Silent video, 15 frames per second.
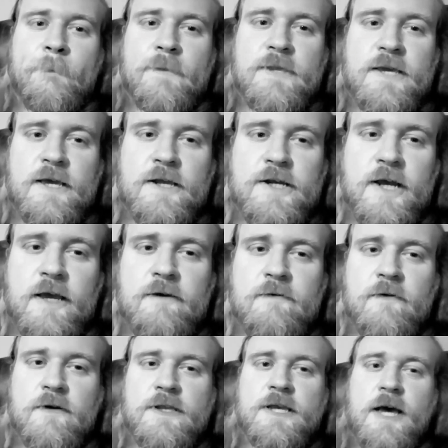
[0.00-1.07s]
TJ, you
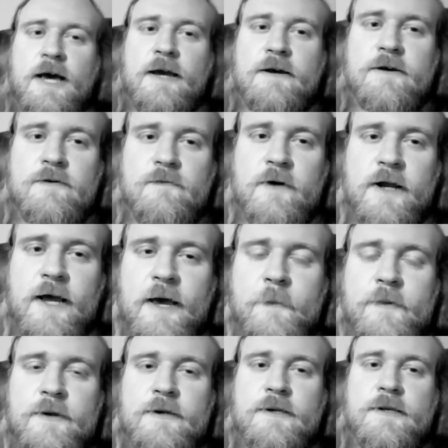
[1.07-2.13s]
look tired. What
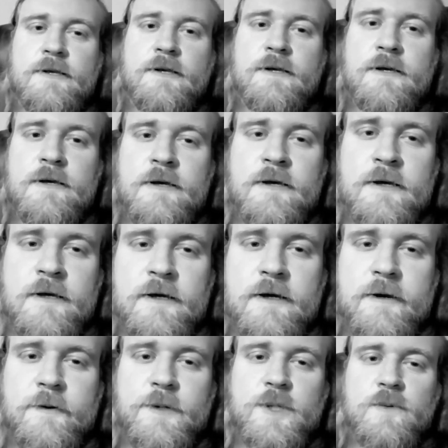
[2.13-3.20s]
happened?
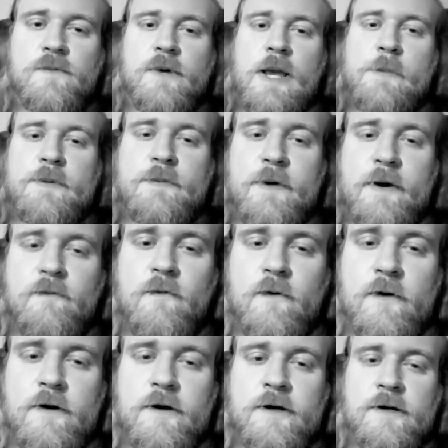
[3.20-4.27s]
I was raped by
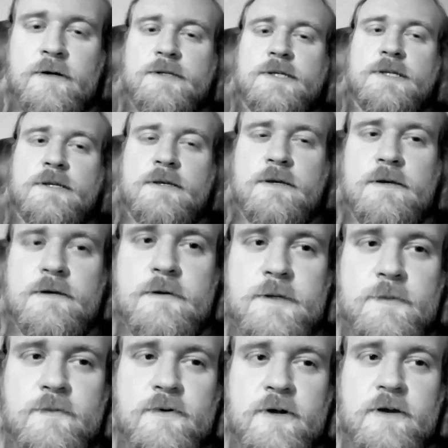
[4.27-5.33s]
warthogs.
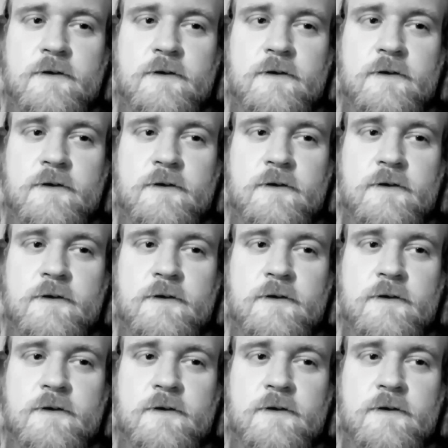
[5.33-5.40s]
It's pretty